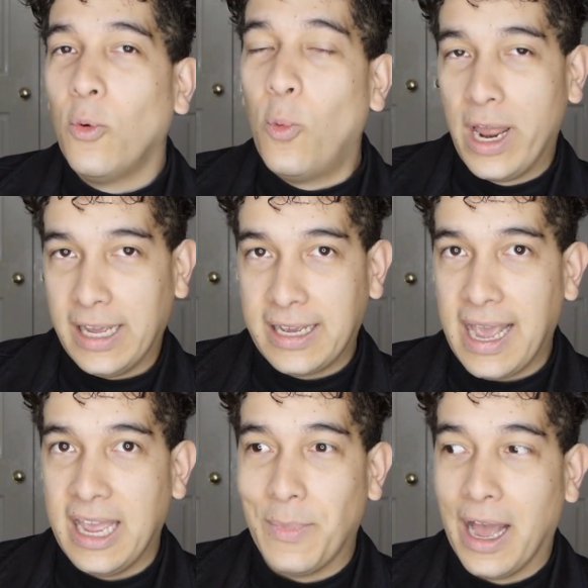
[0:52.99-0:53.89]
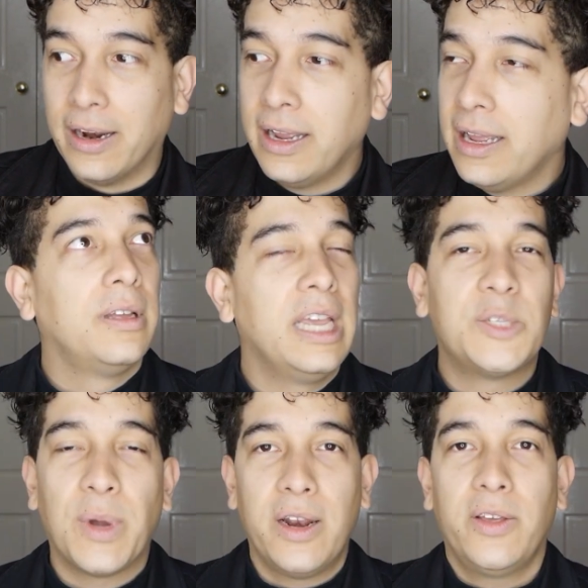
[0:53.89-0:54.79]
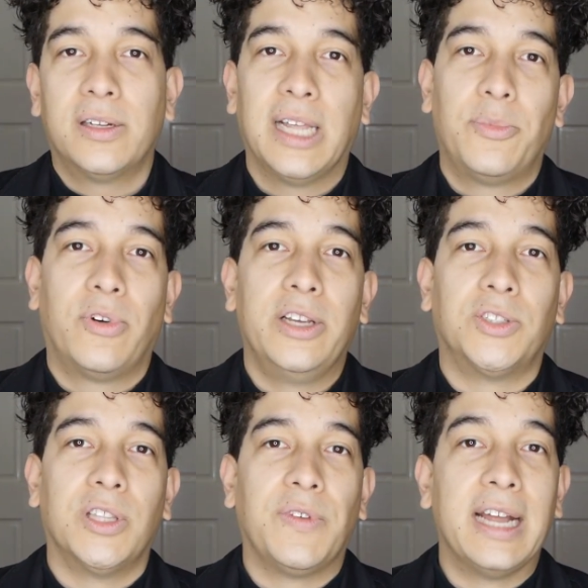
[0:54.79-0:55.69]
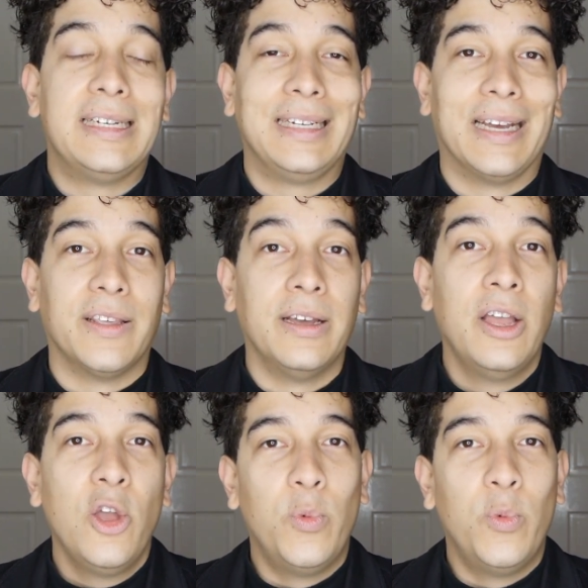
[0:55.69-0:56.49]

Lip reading: when it came out. It's part of the collaboration they've had together,